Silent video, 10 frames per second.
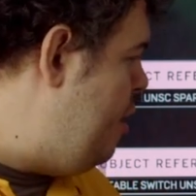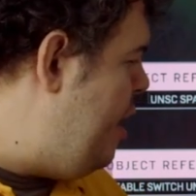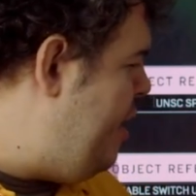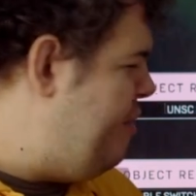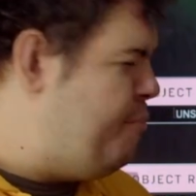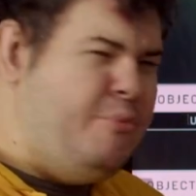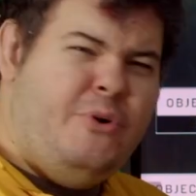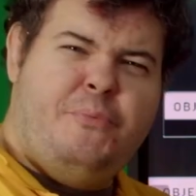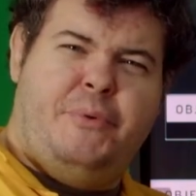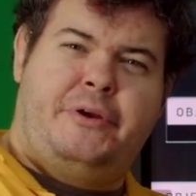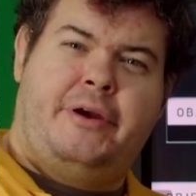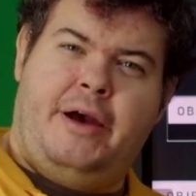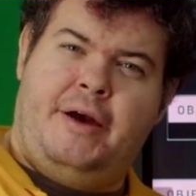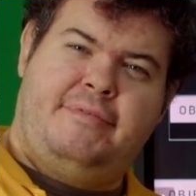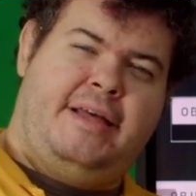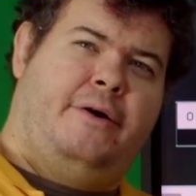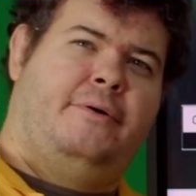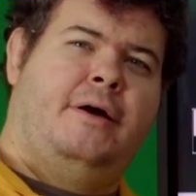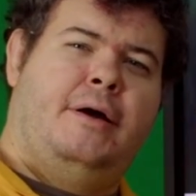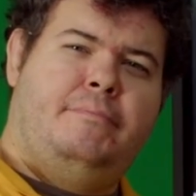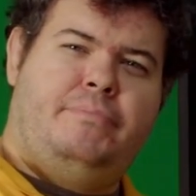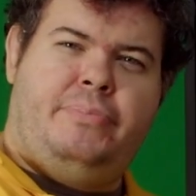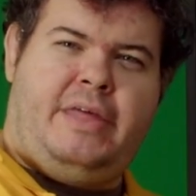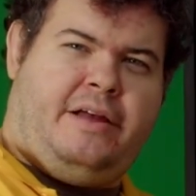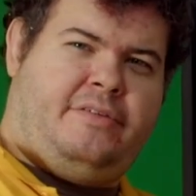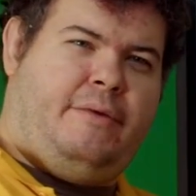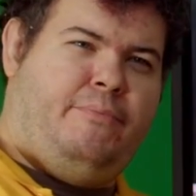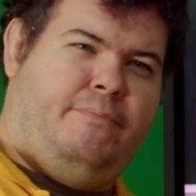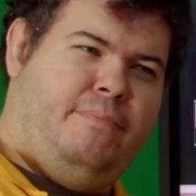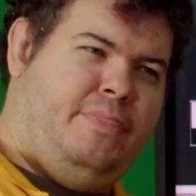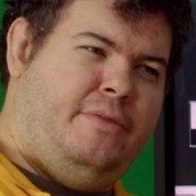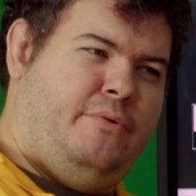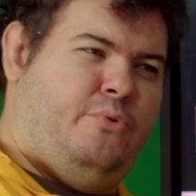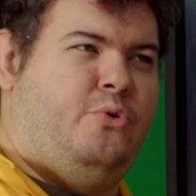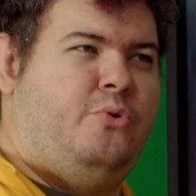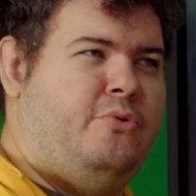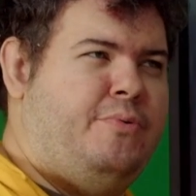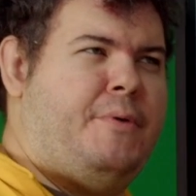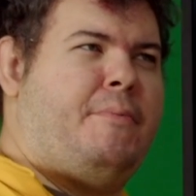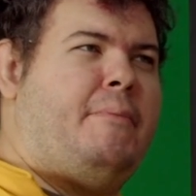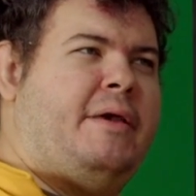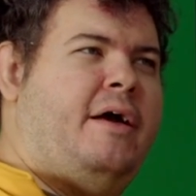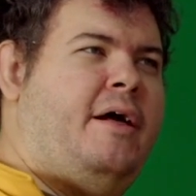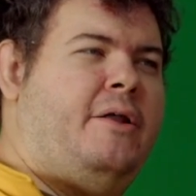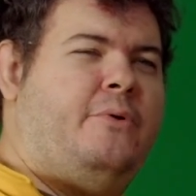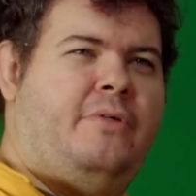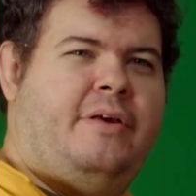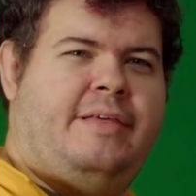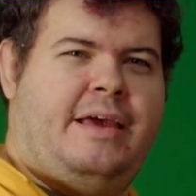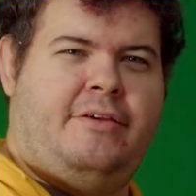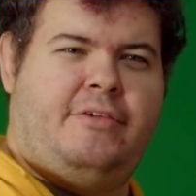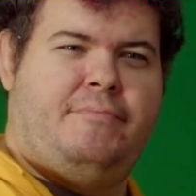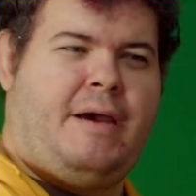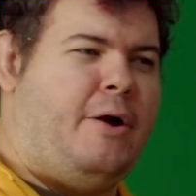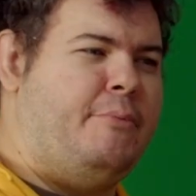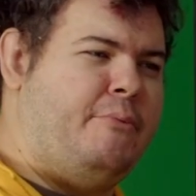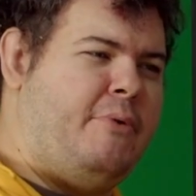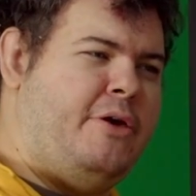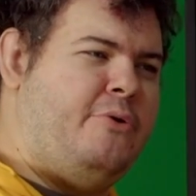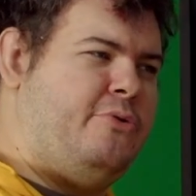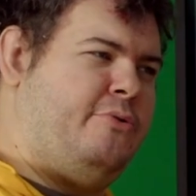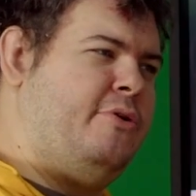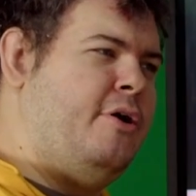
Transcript: And then movement curves. Now that's sort of, you've probably heard all these things in PowerPoint where you can